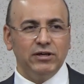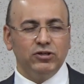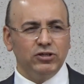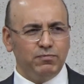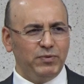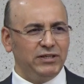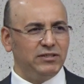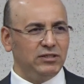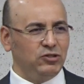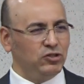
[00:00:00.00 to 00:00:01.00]
your
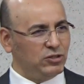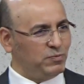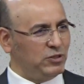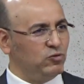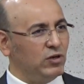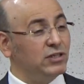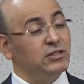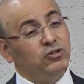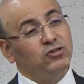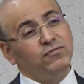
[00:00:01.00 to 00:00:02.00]
business, your
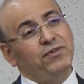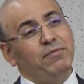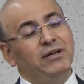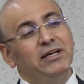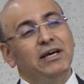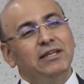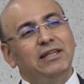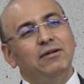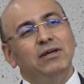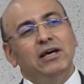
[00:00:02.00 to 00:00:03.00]
spirituality, your family
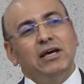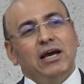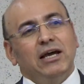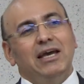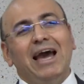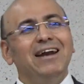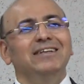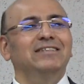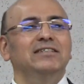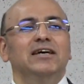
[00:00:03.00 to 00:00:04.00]
that
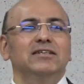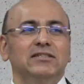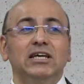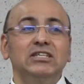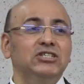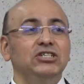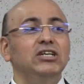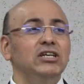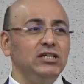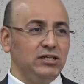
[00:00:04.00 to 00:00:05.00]
guarantee that the next
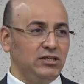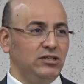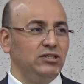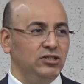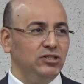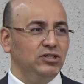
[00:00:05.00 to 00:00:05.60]
year